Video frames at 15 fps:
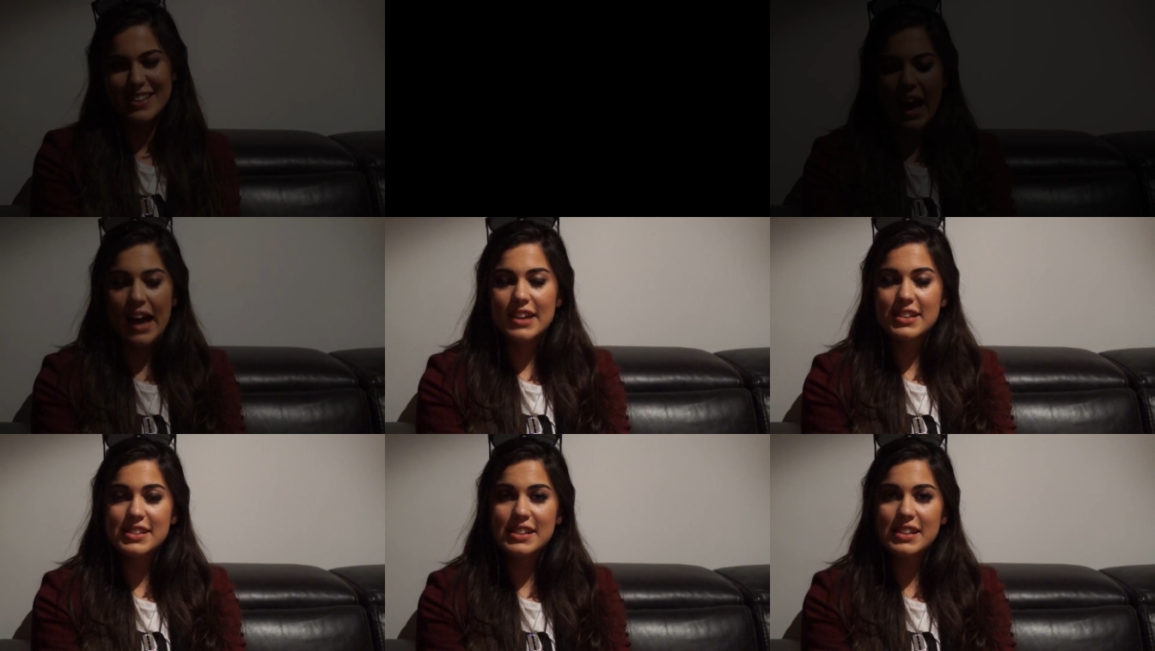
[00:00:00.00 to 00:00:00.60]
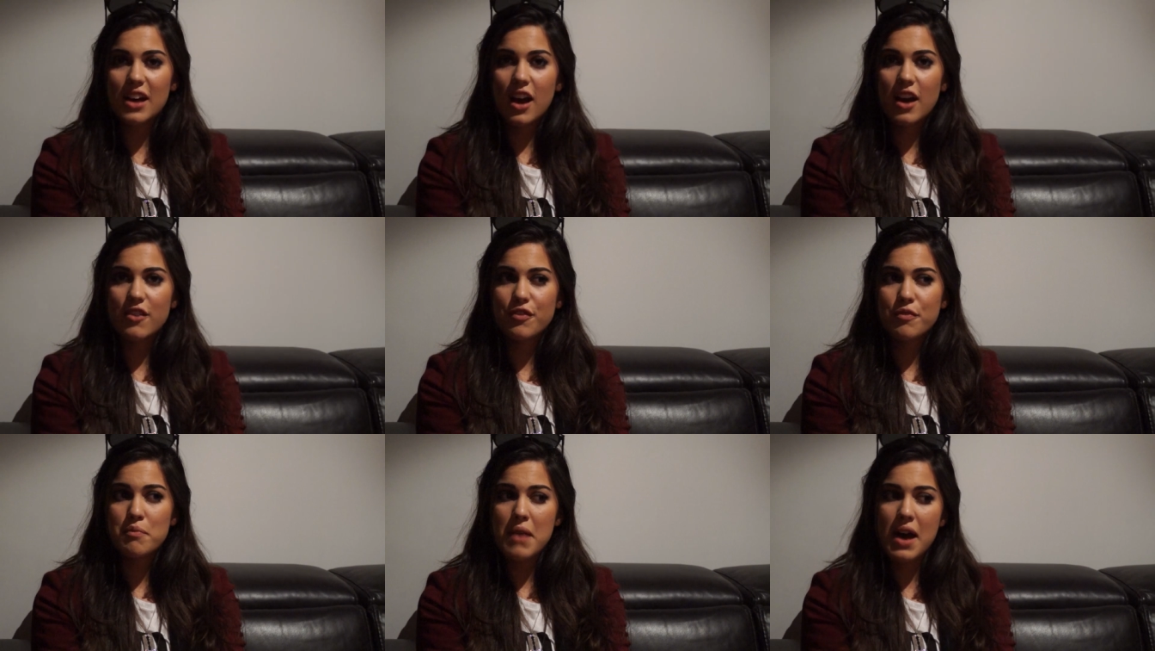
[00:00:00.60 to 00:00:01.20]
Andy
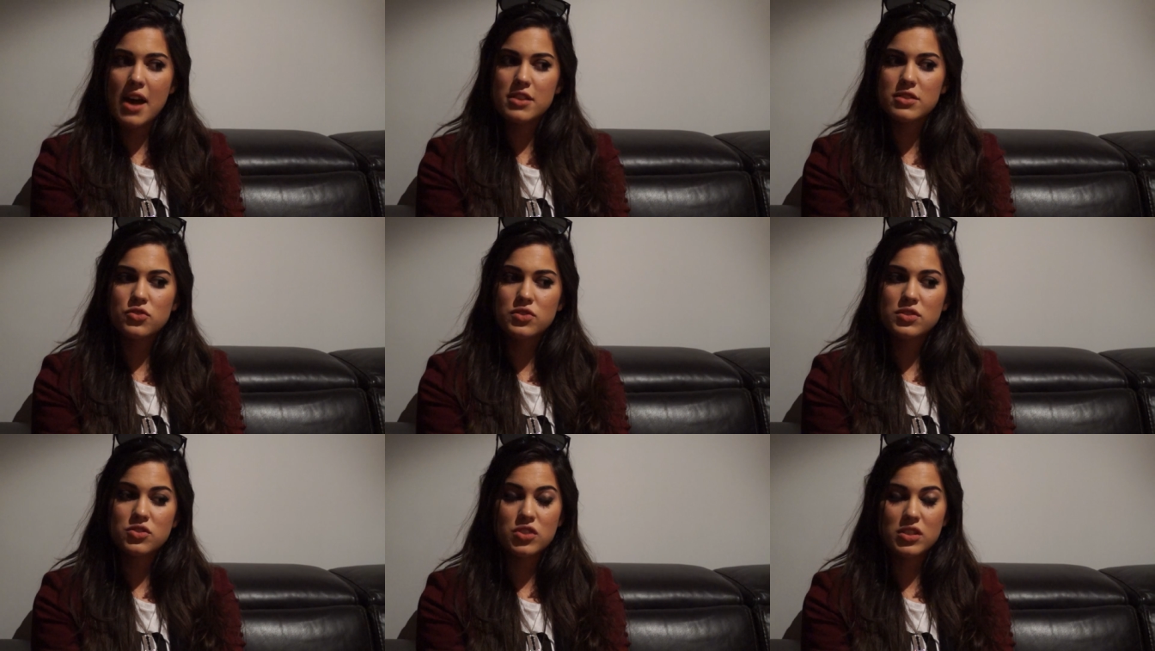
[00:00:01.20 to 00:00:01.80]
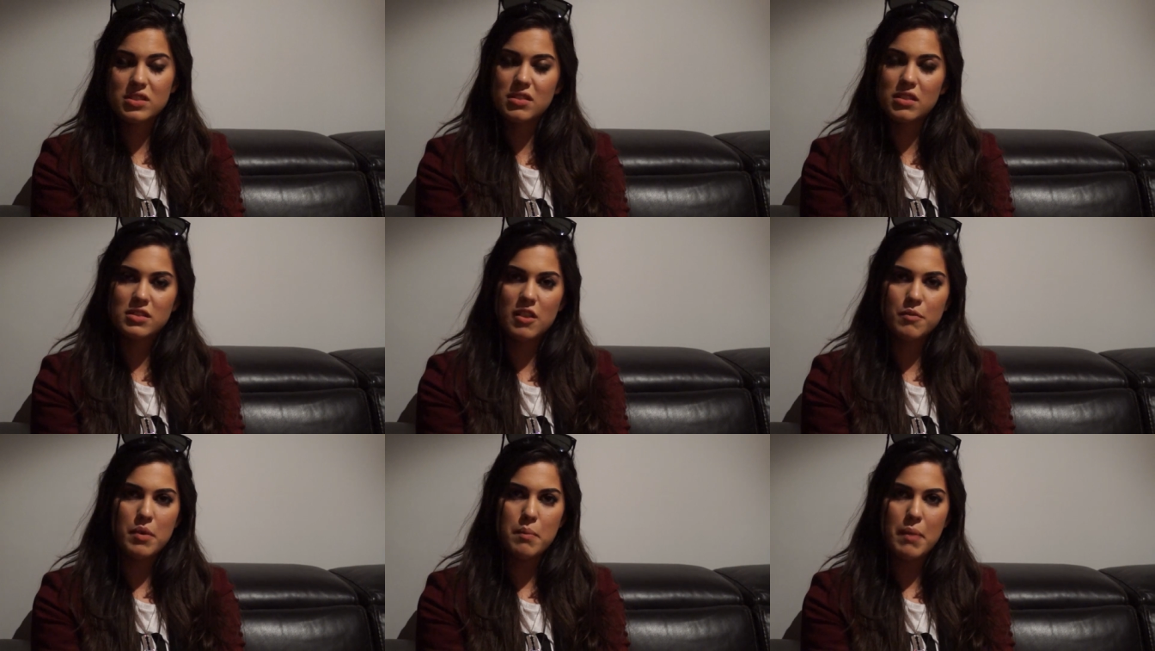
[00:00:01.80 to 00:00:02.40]
I've met just
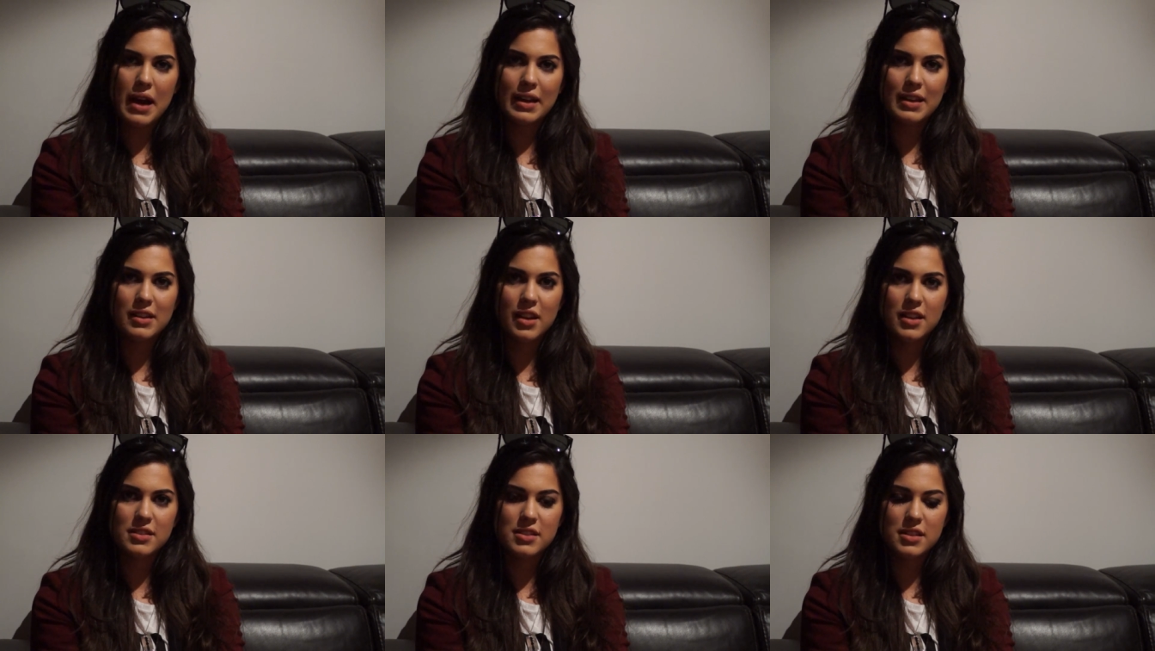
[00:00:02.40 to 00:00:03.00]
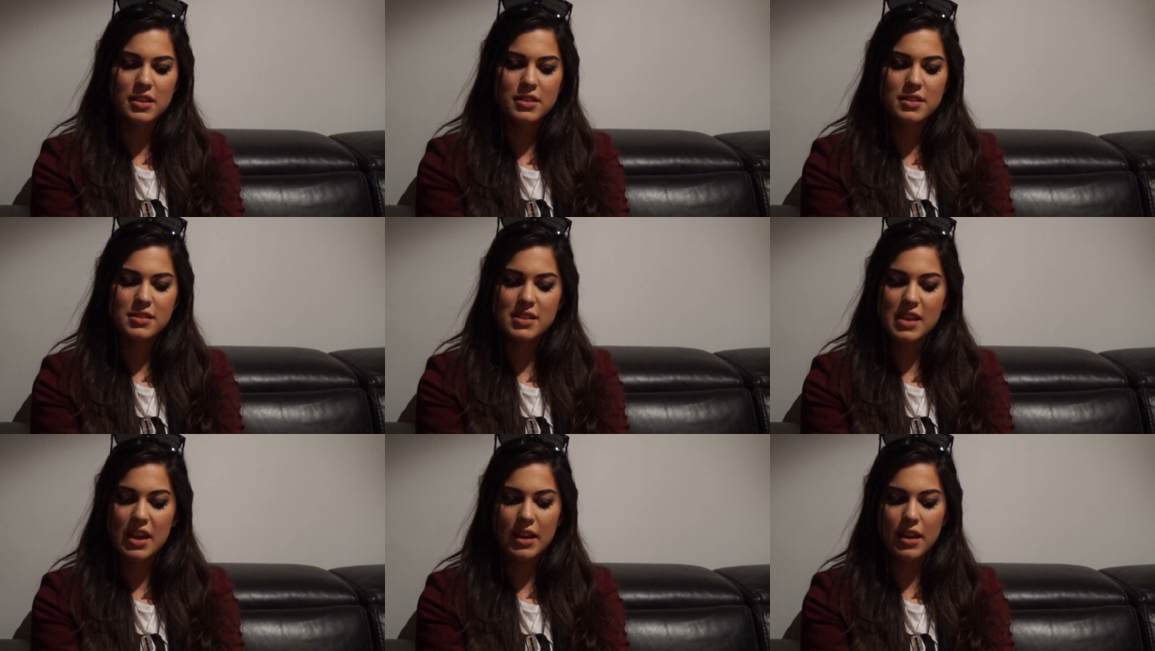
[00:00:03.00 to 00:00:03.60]
since I've been back in London,
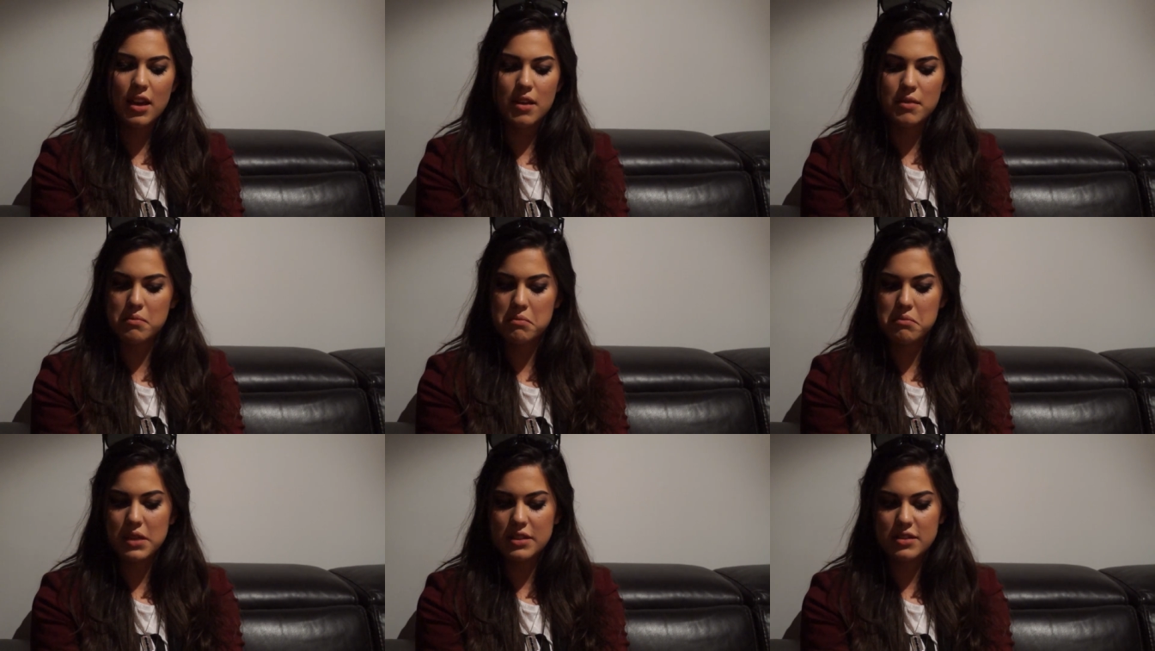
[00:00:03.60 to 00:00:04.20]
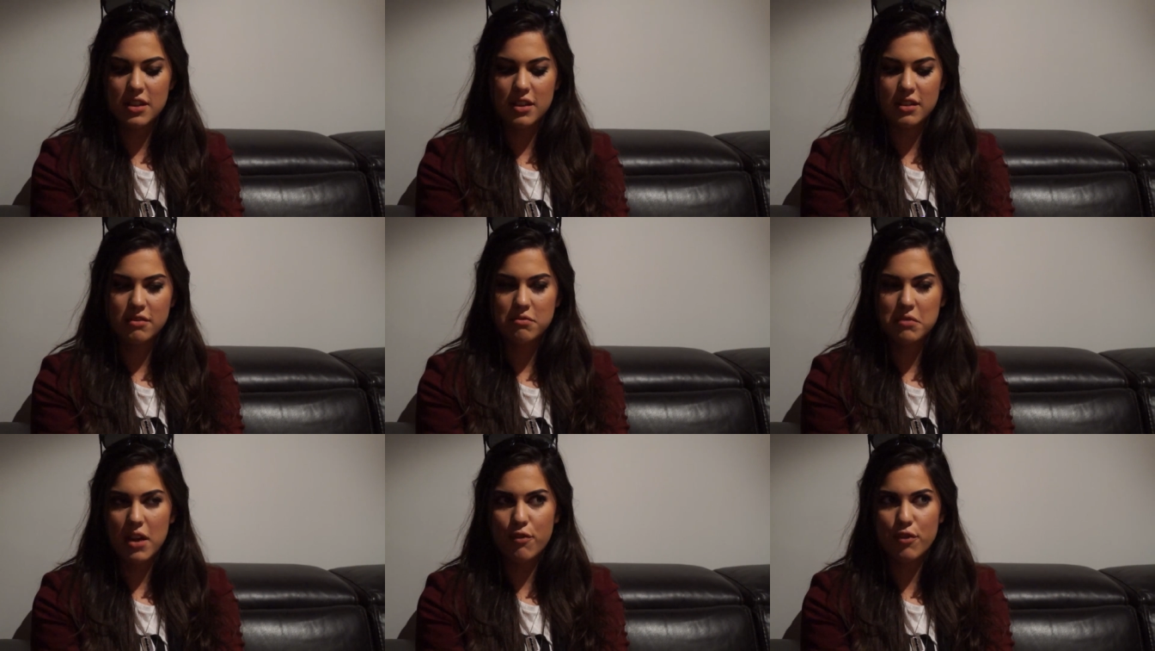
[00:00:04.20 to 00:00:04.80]
seeing and
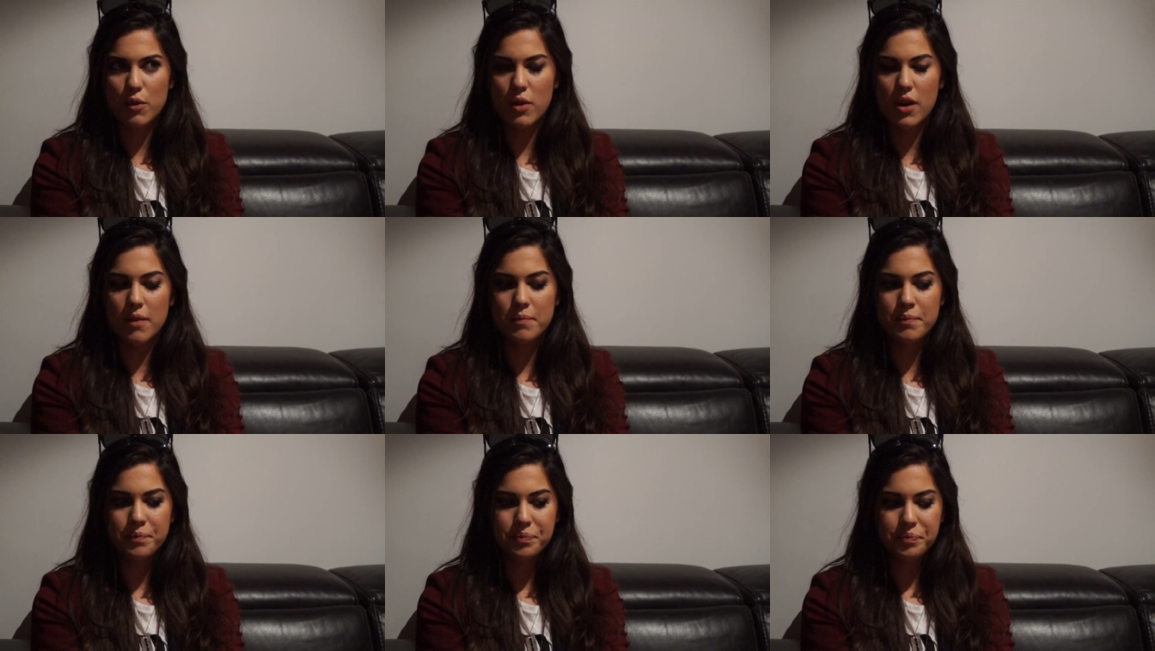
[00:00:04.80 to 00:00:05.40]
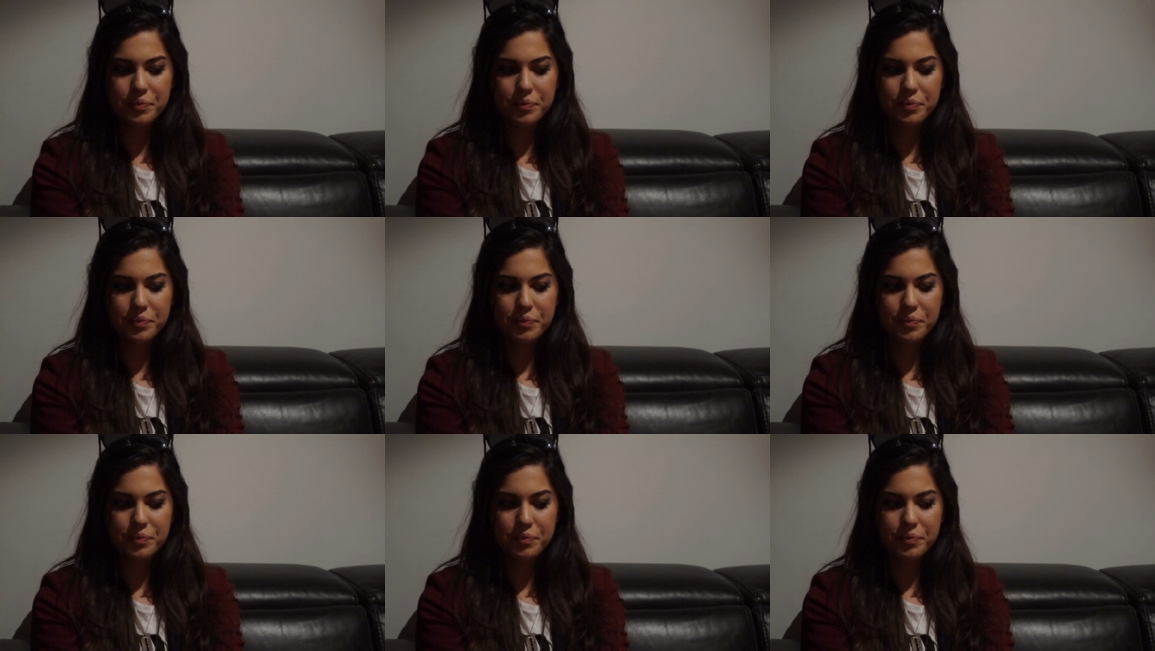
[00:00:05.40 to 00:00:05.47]
meeting everyone.